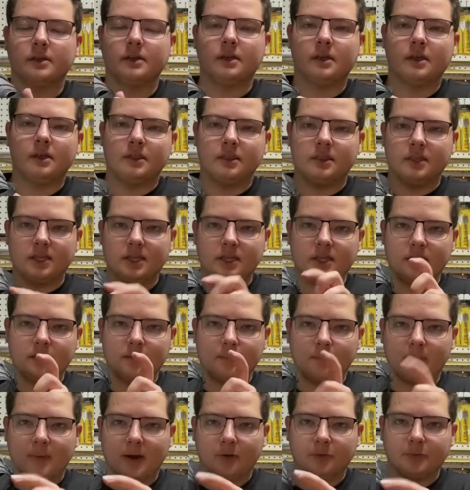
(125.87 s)
the
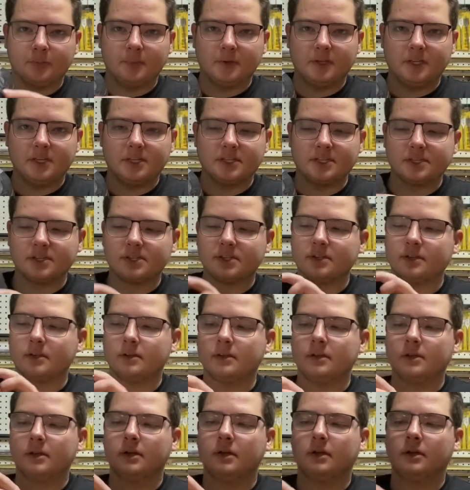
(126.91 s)
mouthpiece,
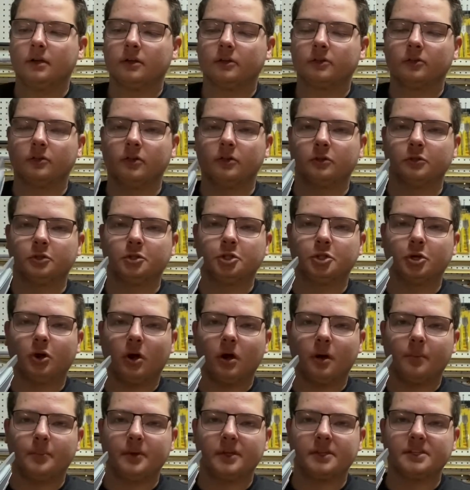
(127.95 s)
the little
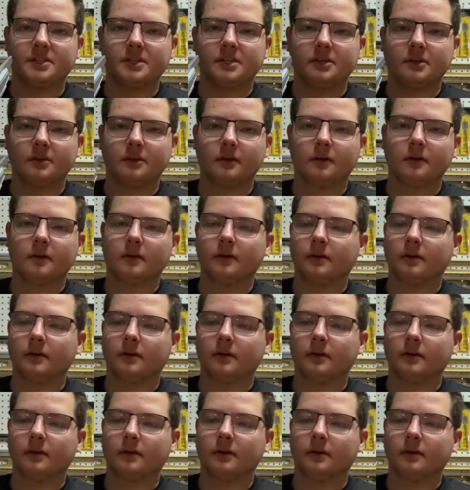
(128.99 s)
jaw bits here,